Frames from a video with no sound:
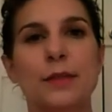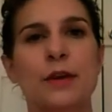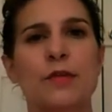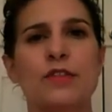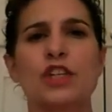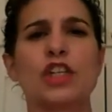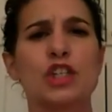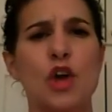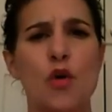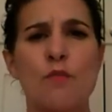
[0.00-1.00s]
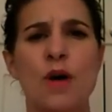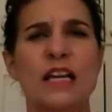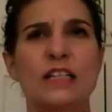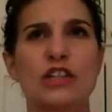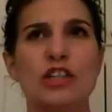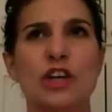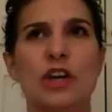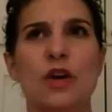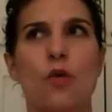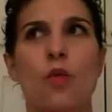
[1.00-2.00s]
there's just so much
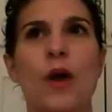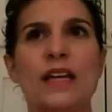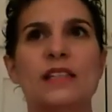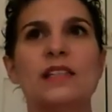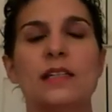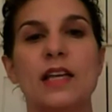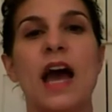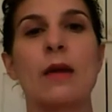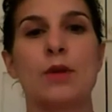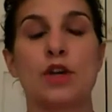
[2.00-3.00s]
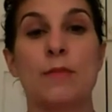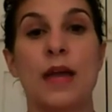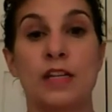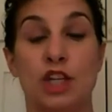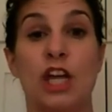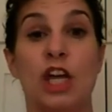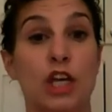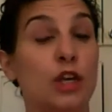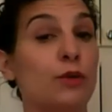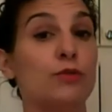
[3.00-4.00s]
wasted time when you're managing a
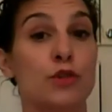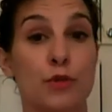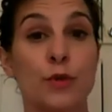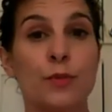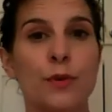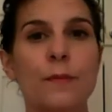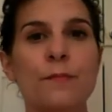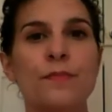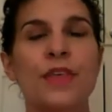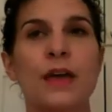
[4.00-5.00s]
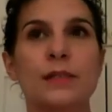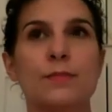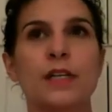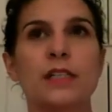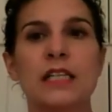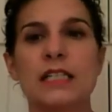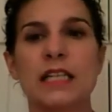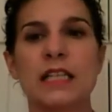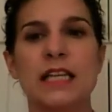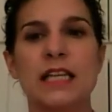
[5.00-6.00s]
huge group that's built
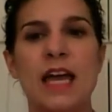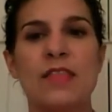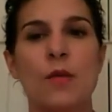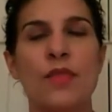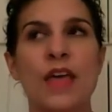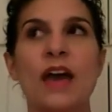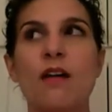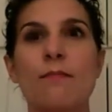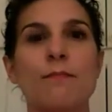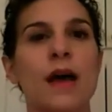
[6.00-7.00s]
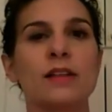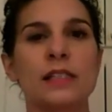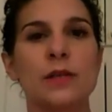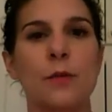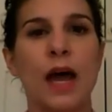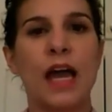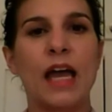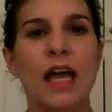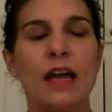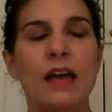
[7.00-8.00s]
into the day, that when that all melts
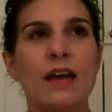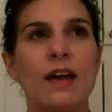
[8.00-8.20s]
away,